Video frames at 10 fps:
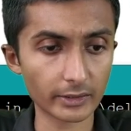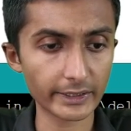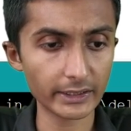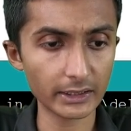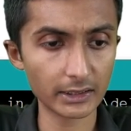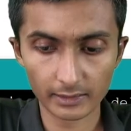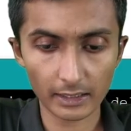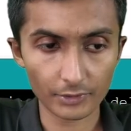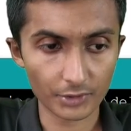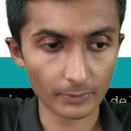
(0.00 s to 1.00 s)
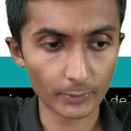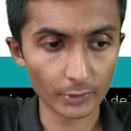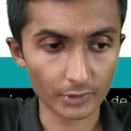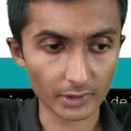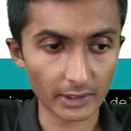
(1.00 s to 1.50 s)
Okay, now
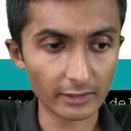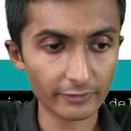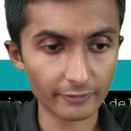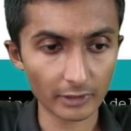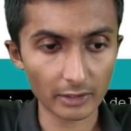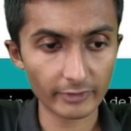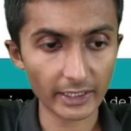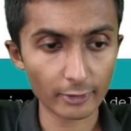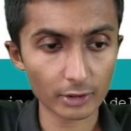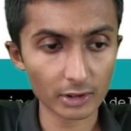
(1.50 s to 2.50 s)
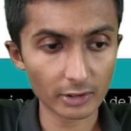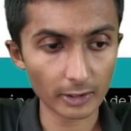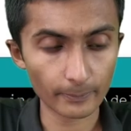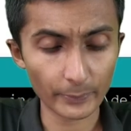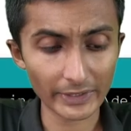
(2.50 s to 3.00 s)
suppose if we are
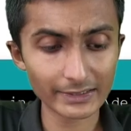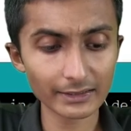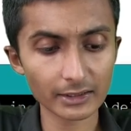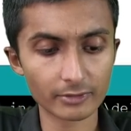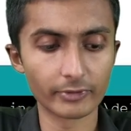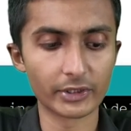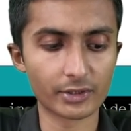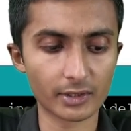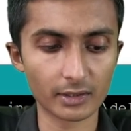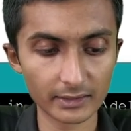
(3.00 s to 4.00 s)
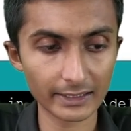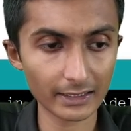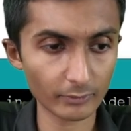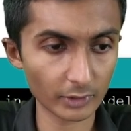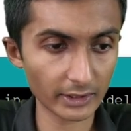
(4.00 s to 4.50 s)
not pressing the switch,
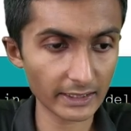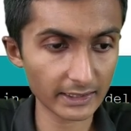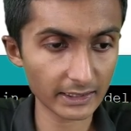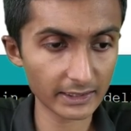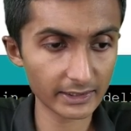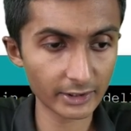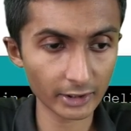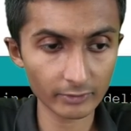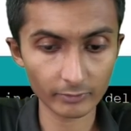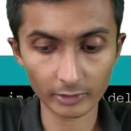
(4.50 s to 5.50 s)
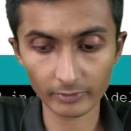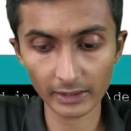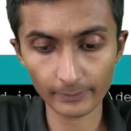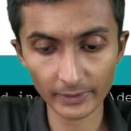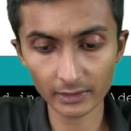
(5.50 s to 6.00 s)
then in that condition what will
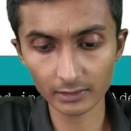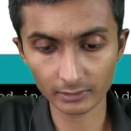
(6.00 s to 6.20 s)
happen?